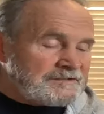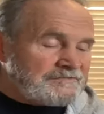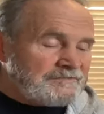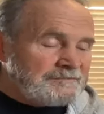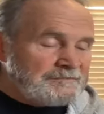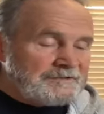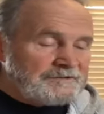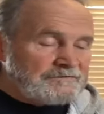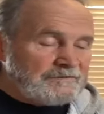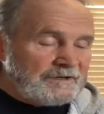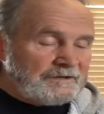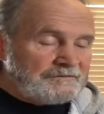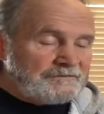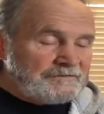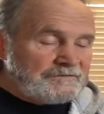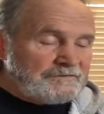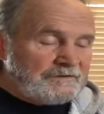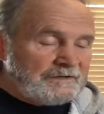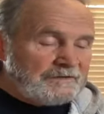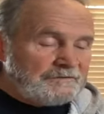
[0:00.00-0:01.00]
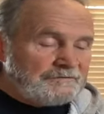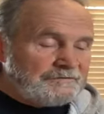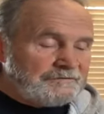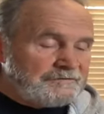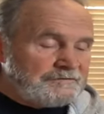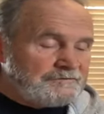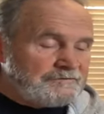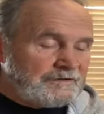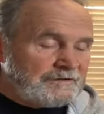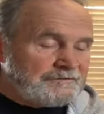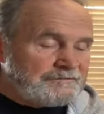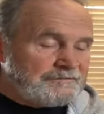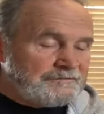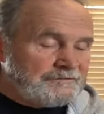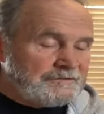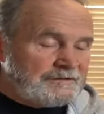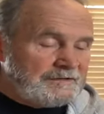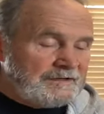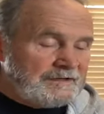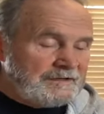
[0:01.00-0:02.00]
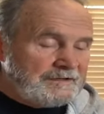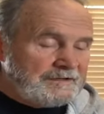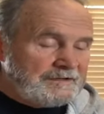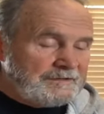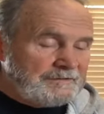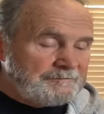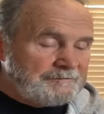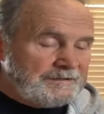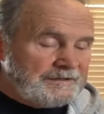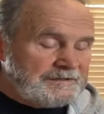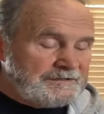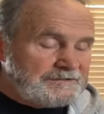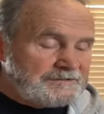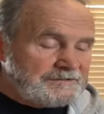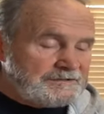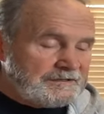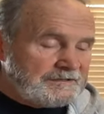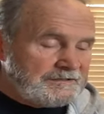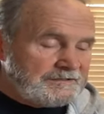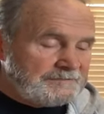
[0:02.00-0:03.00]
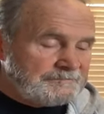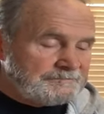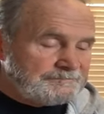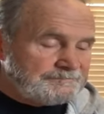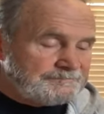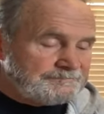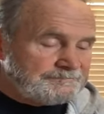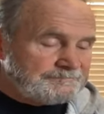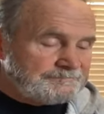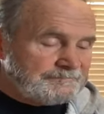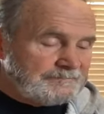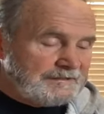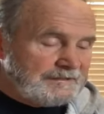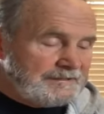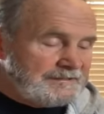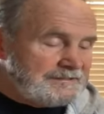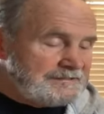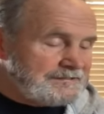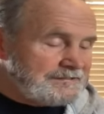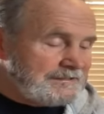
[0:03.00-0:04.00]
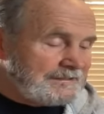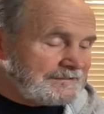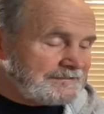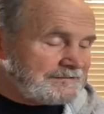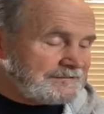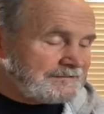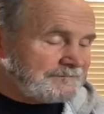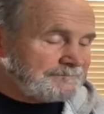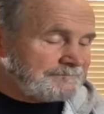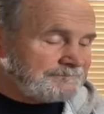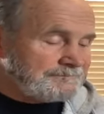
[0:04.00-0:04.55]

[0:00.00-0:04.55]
from the 12 and 12, 12 uh, page uh, 96.